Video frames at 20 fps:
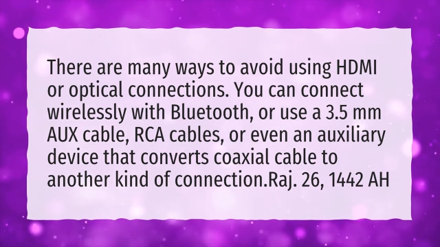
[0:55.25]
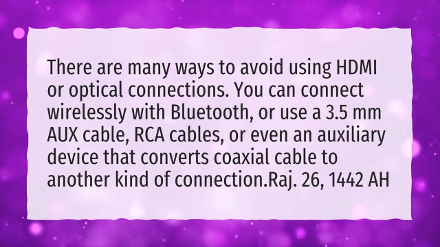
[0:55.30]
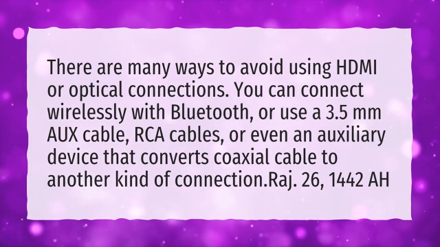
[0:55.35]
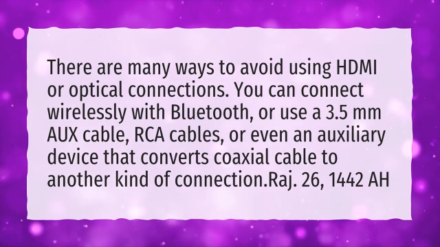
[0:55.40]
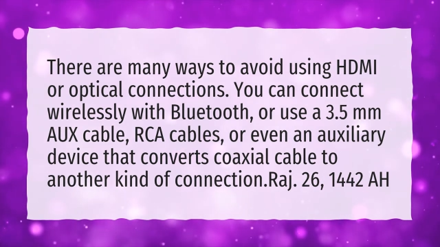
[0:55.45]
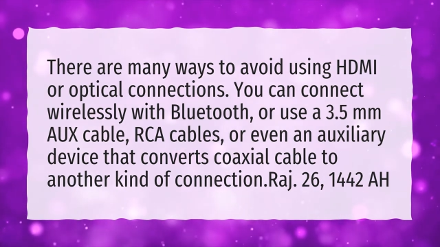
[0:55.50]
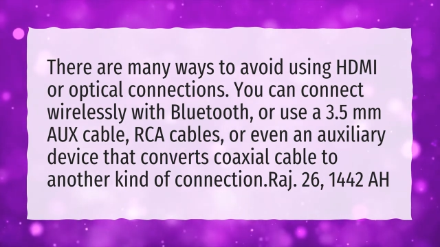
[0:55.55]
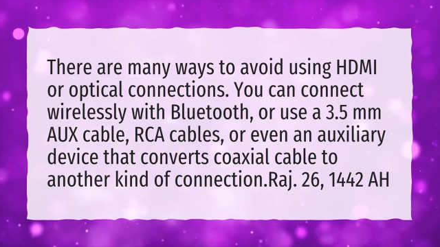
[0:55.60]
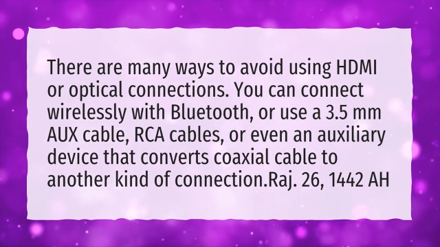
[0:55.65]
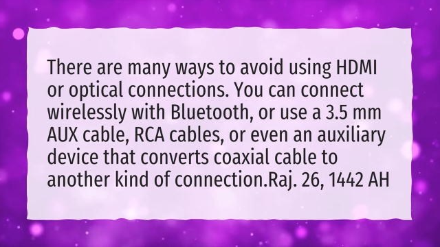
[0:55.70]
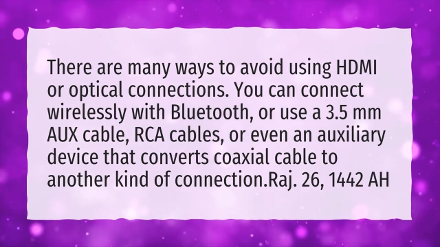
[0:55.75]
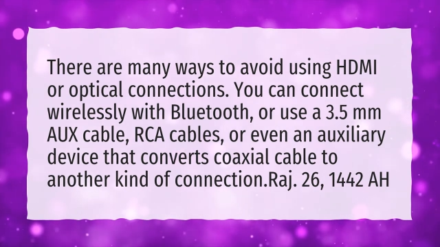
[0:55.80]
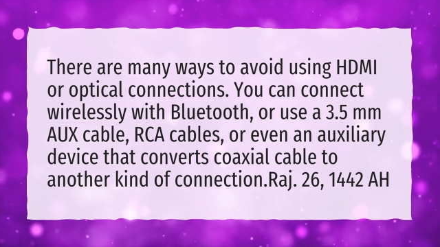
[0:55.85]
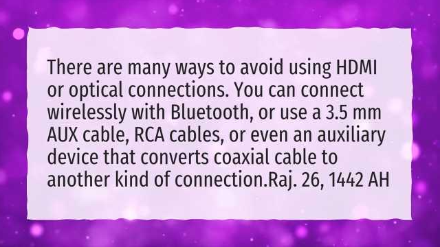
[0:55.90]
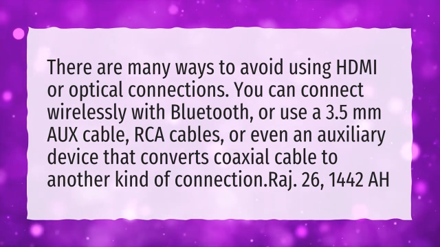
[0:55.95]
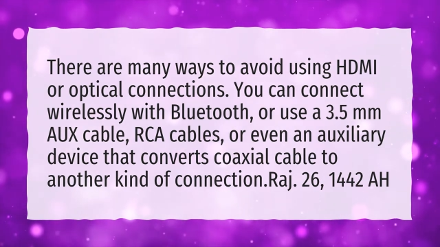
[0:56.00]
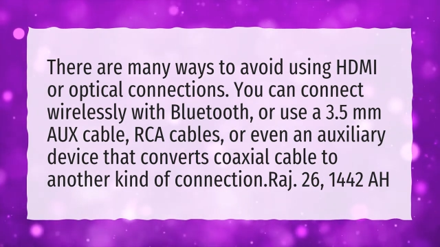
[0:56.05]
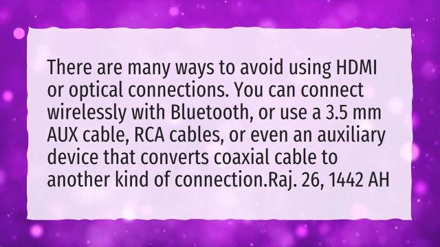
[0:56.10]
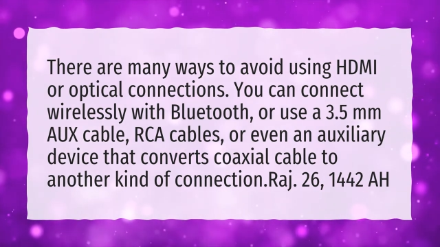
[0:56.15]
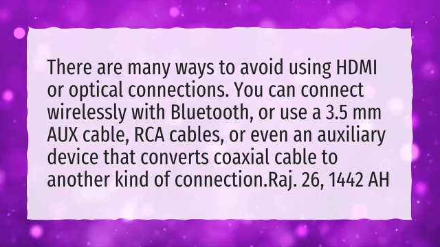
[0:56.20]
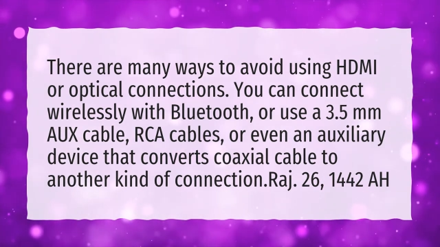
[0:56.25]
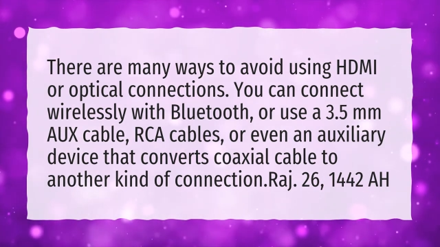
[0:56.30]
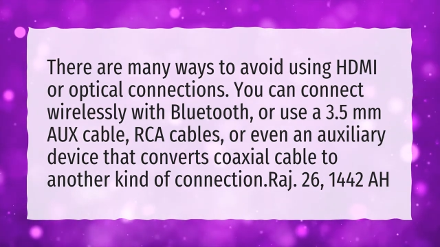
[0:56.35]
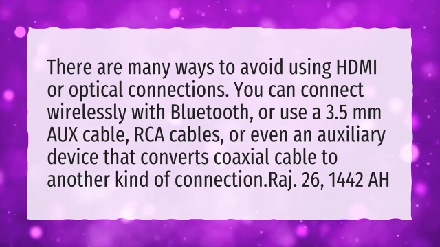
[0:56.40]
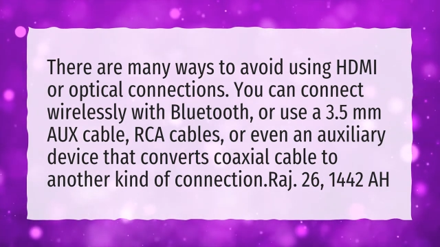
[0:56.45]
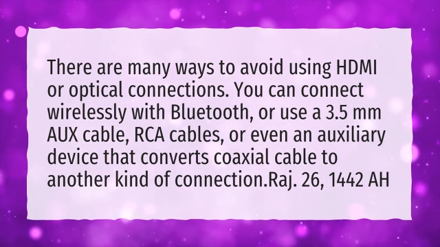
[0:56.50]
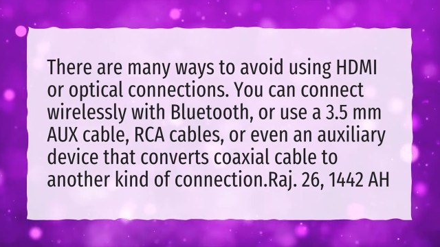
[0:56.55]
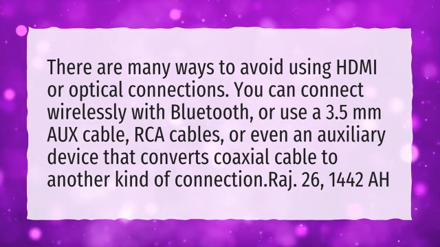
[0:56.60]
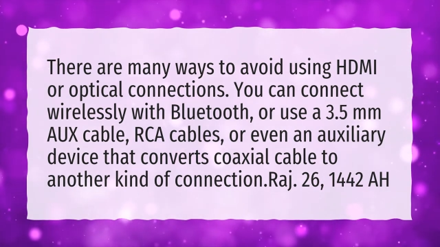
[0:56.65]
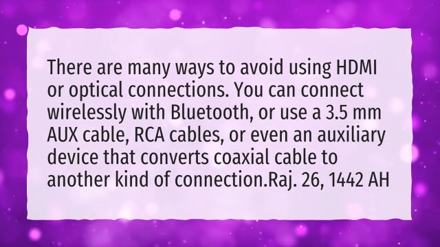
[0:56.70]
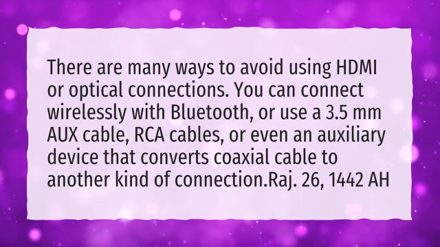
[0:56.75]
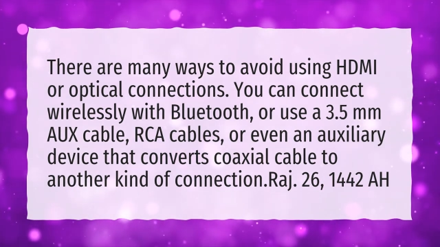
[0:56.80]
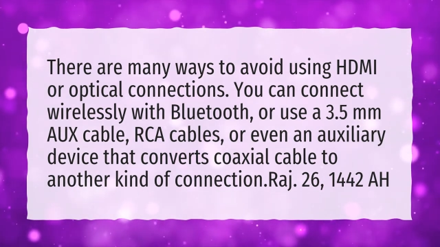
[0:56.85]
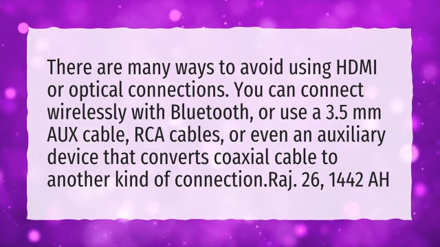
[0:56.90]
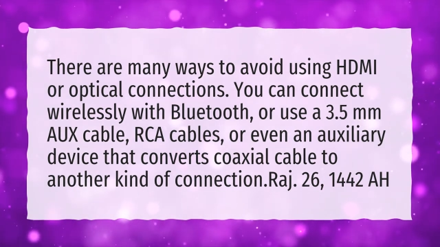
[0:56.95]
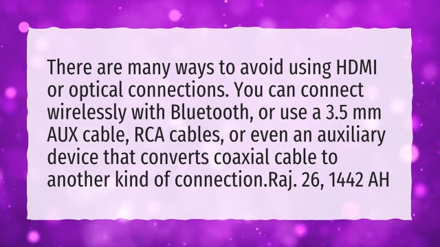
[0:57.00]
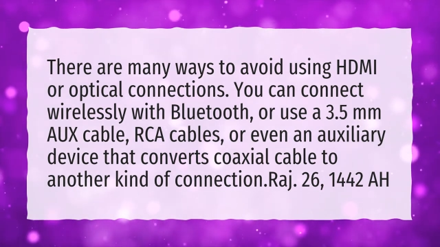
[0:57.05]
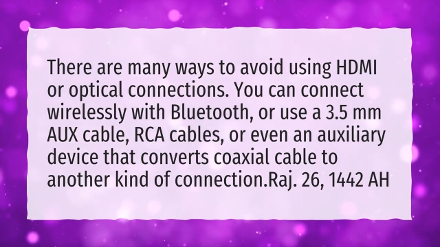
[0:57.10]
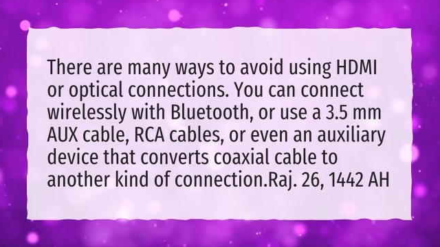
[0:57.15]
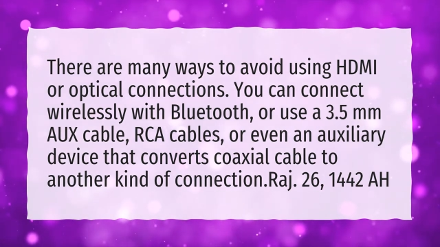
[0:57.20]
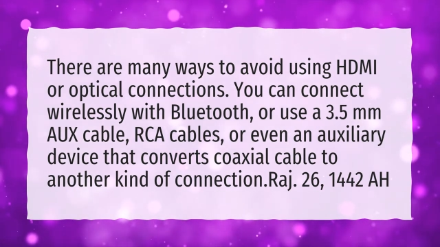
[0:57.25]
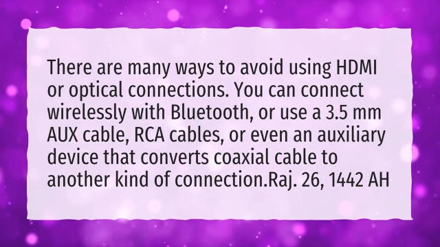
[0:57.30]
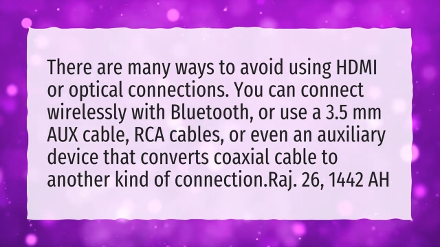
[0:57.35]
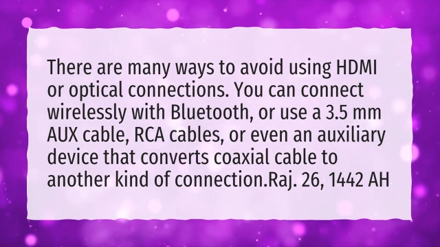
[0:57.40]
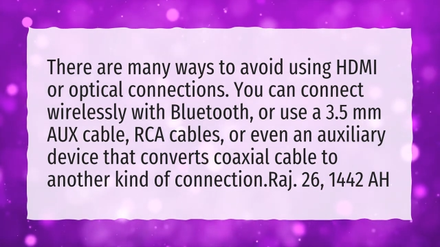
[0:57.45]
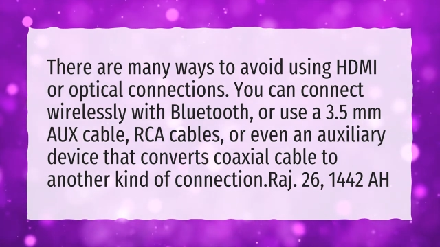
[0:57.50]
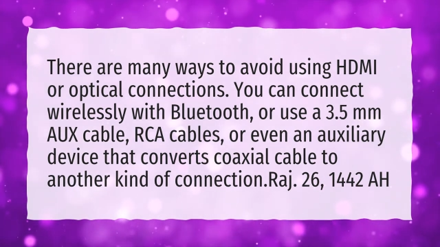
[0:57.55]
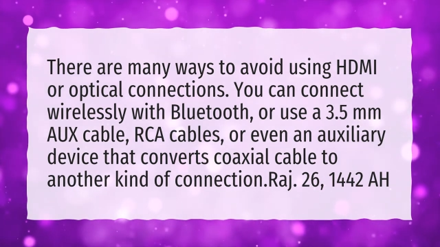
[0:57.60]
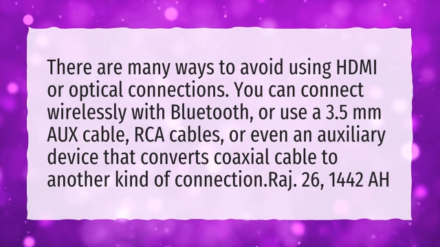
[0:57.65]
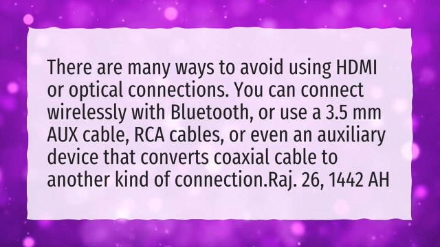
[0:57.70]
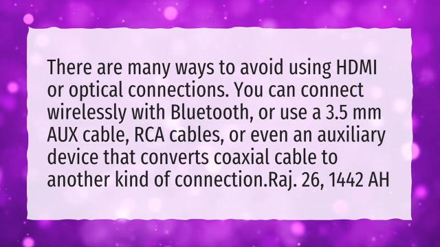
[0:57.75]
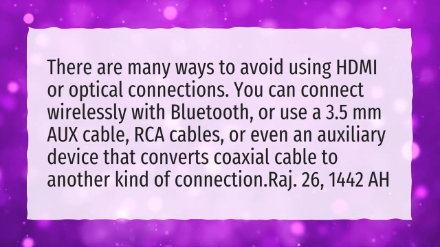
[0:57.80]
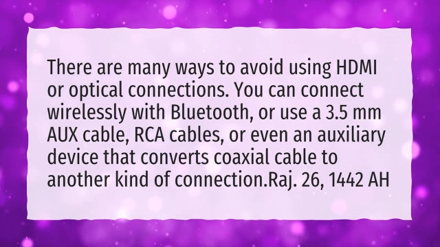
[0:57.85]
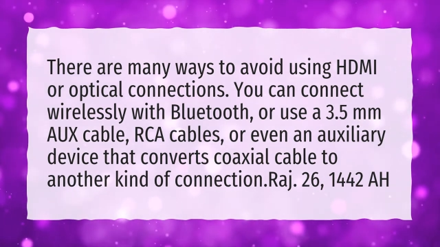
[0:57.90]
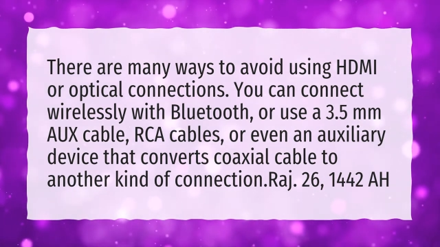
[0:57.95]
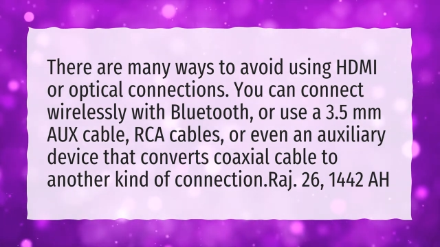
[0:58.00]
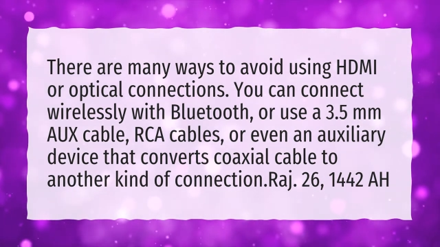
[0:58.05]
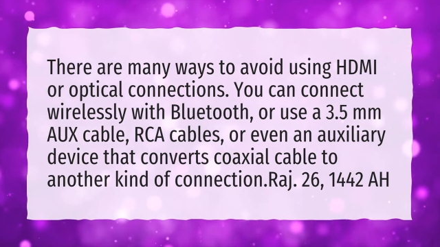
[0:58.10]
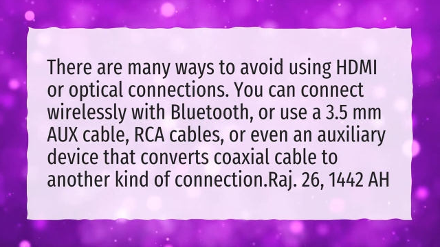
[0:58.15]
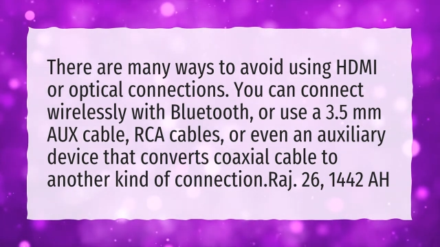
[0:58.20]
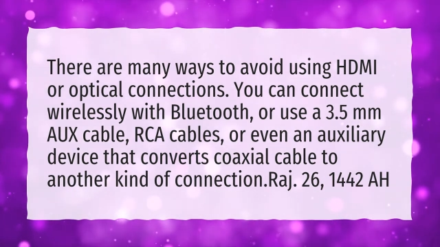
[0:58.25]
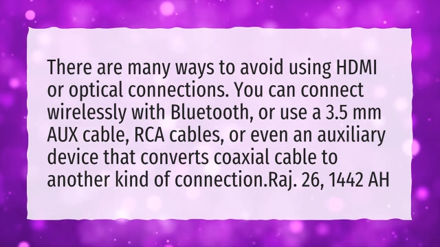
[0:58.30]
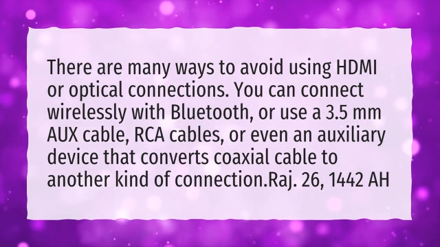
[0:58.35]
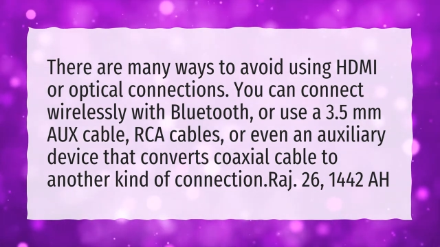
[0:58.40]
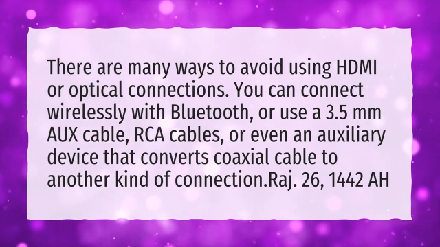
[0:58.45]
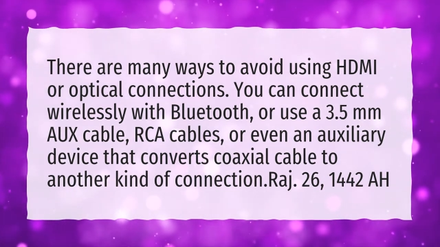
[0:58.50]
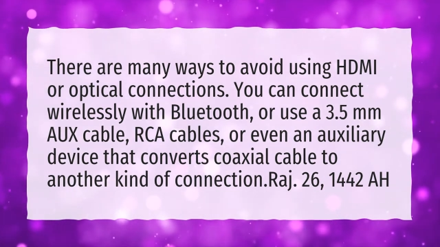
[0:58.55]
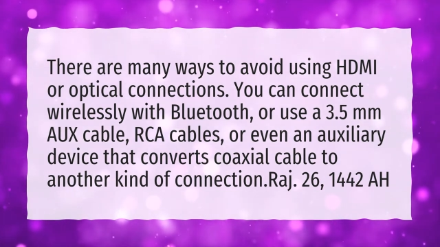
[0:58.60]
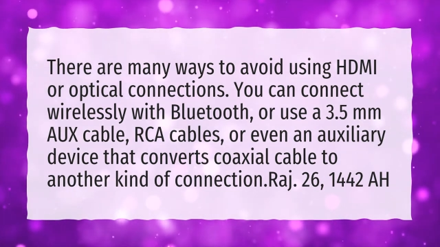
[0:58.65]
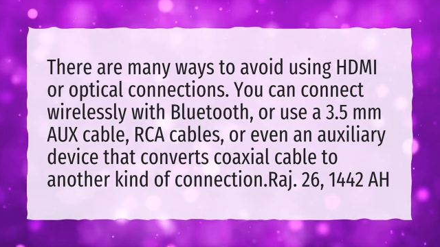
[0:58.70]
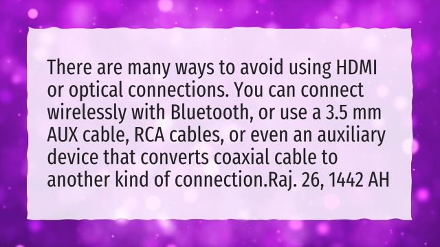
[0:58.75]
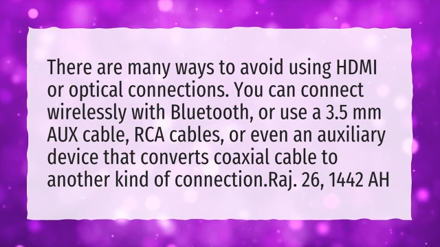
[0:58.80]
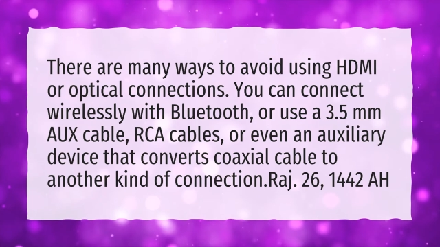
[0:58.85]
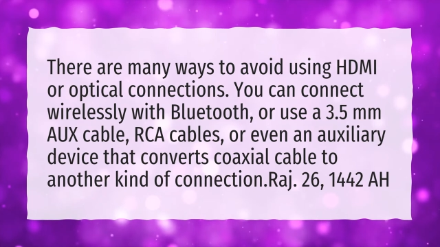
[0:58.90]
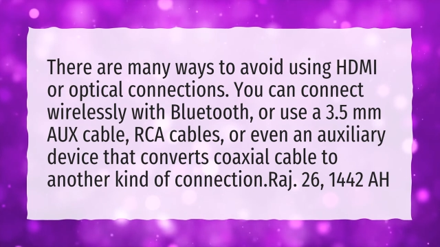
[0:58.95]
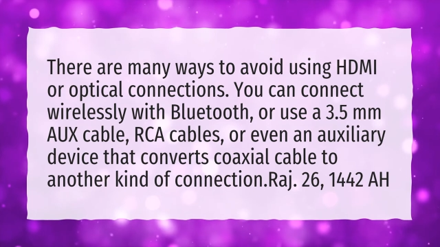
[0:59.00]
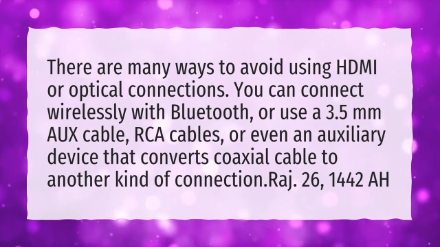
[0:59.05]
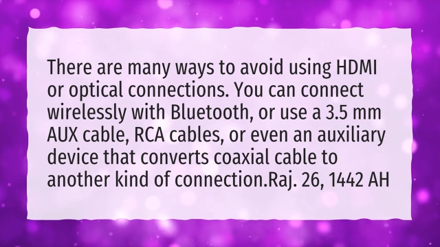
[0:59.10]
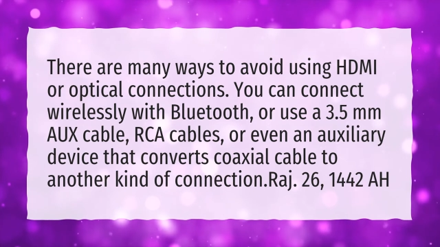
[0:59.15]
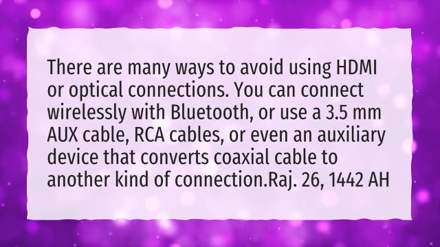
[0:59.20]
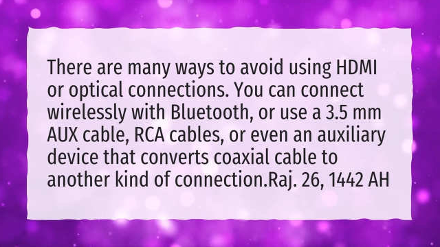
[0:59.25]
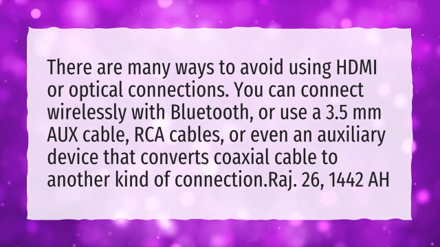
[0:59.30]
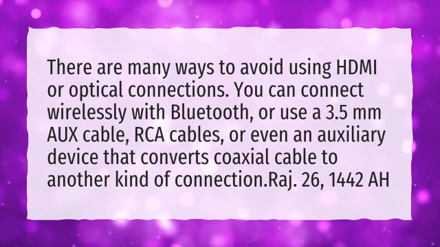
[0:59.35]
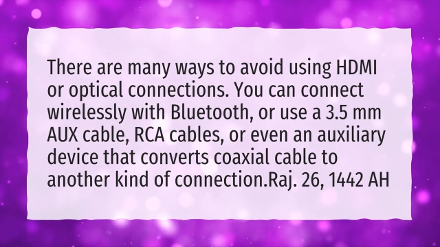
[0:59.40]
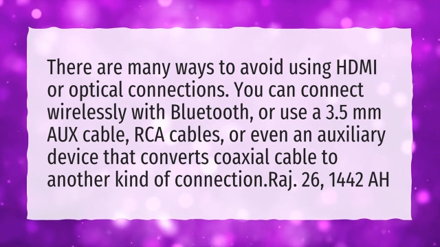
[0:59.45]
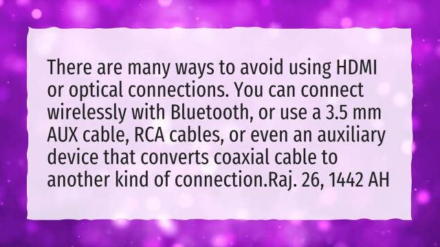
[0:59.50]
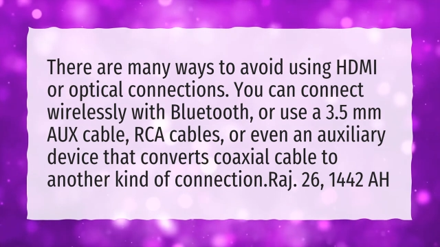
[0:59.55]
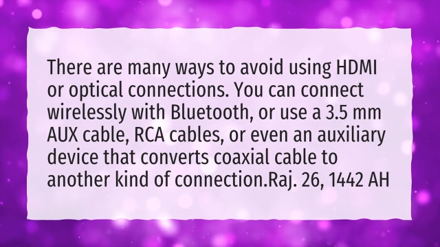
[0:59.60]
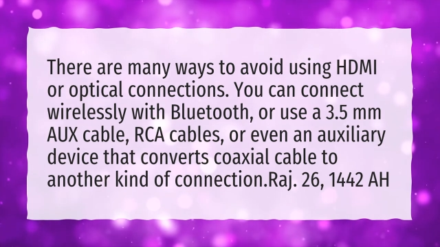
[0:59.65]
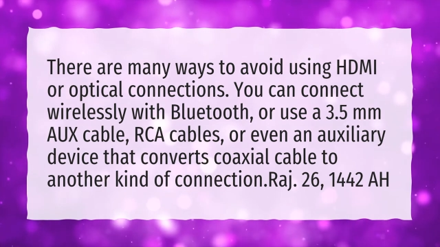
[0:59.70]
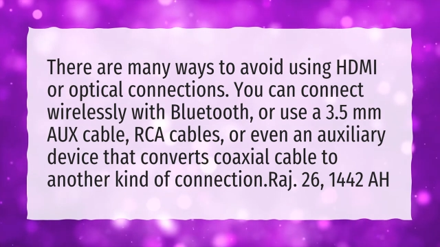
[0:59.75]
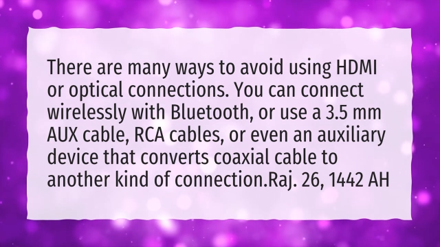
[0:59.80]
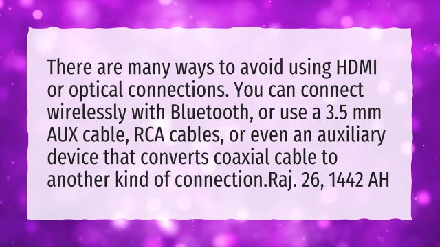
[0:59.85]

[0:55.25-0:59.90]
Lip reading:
[unreadable: no face in view]